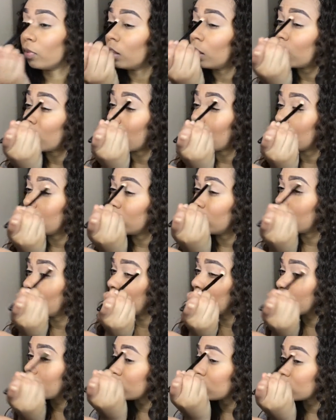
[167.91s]
Like, I don't know,
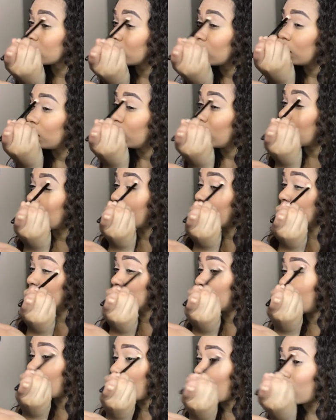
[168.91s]
I never
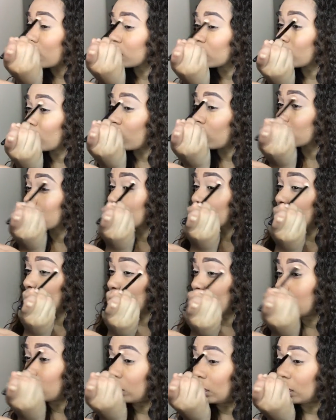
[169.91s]
do my eyeshadow like
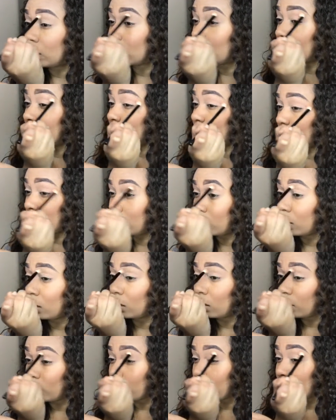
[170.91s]
super neat, and
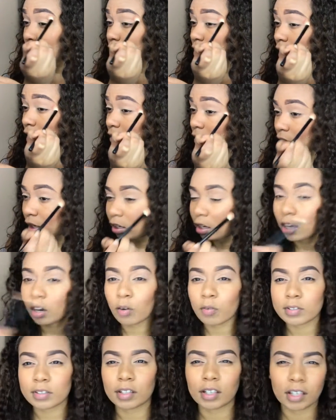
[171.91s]
well, you'll see at the end. You could
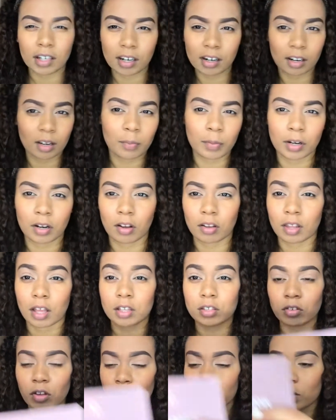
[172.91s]
always clean it up and all
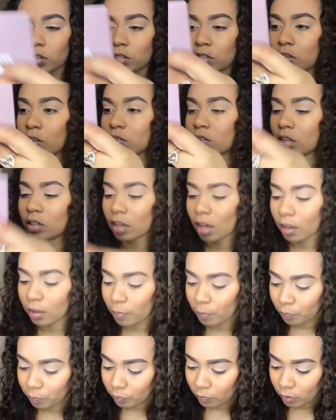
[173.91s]
that. So I'm just using that
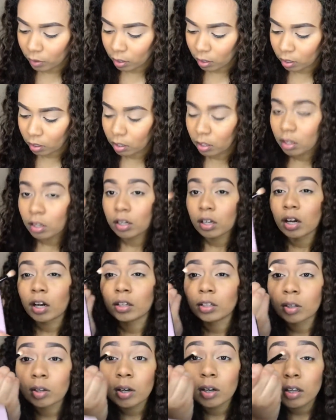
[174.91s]

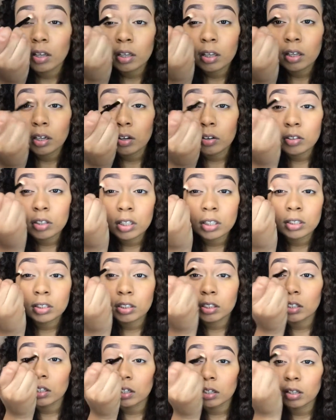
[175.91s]
color, you know, just
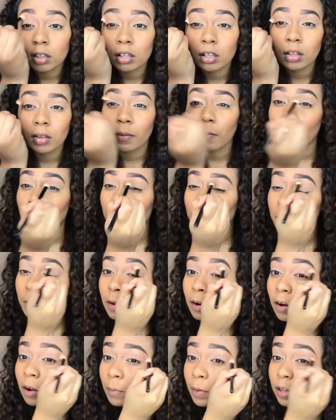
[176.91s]
to
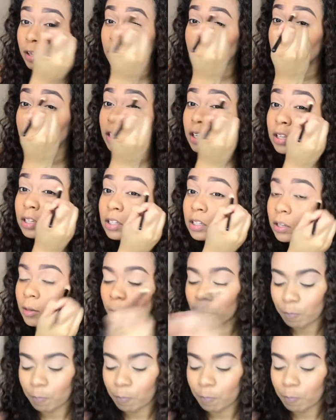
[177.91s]
put it on my crease.